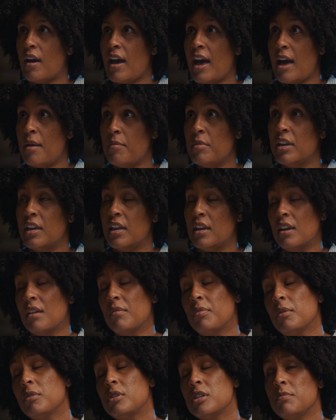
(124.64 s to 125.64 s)
hammered in,
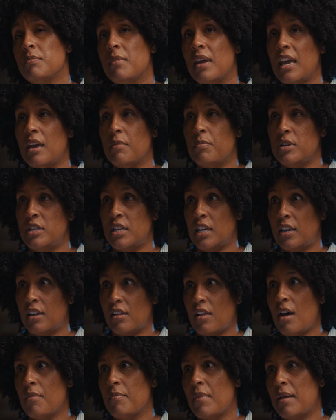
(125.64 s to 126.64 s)
well, to me in
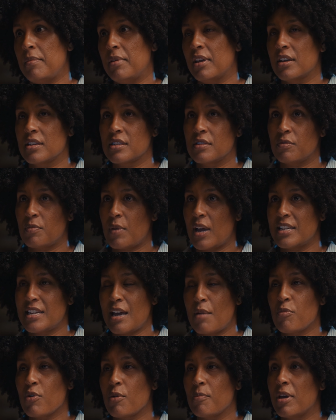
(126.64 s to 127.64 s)
particular, maybe because of my
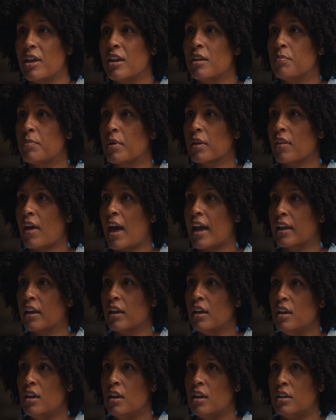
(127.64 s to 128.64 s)
temperament, but like,
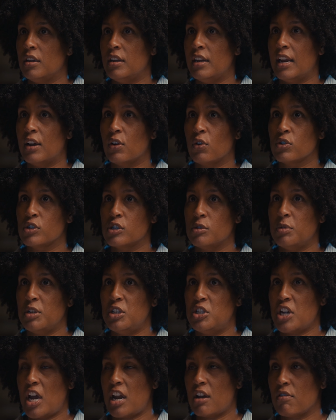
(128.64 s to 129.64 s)
you need to also be
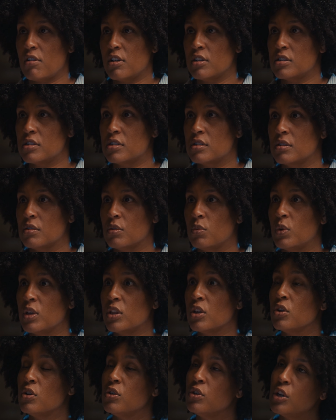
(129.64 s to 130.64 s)
generous with
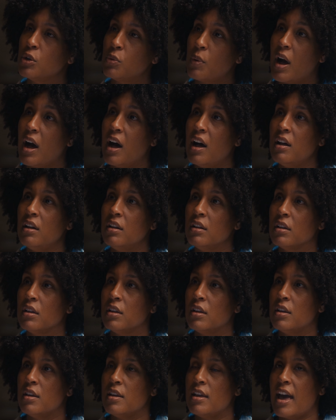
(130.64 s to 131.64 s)
who you are.
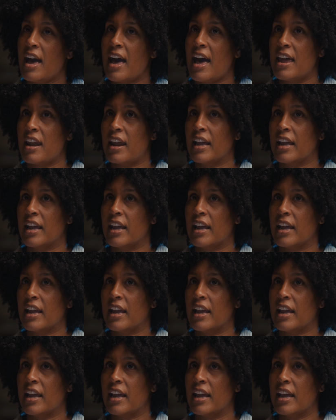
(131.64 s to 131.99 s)
And